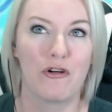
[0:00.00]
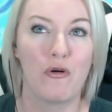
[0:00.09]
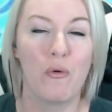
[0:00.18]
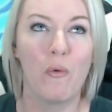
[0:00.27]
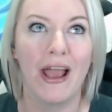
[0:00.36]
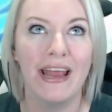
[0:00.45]

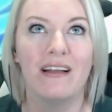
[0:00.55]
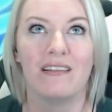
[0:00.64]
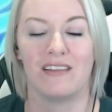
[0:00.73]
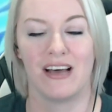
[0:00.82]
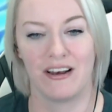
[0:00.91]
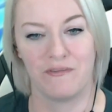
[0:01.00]
quite a
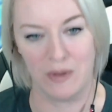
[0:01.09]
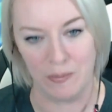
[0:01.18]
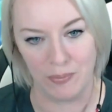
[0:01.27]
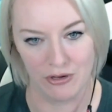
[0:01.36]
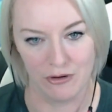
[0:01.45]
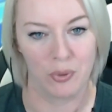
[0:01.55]
lot of
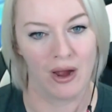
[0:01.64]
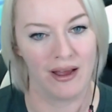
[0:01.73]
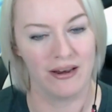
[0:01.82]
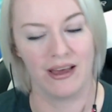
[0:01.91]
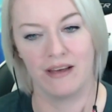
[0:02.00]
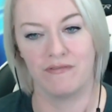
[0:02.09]
people who
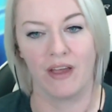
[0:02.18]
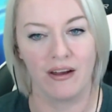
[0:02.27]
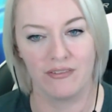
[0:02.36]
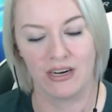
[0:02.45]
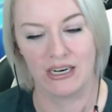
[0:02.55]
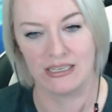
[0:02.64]
brought a uh, very,
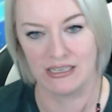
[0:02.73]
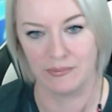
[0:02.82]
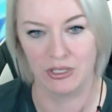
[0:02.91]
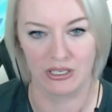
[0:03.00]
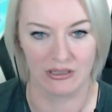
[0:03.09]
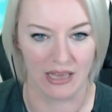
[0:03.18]
very
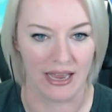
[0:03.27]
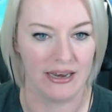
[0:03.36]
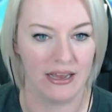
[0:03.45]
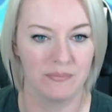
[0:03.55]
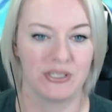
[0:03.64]
similar lineups.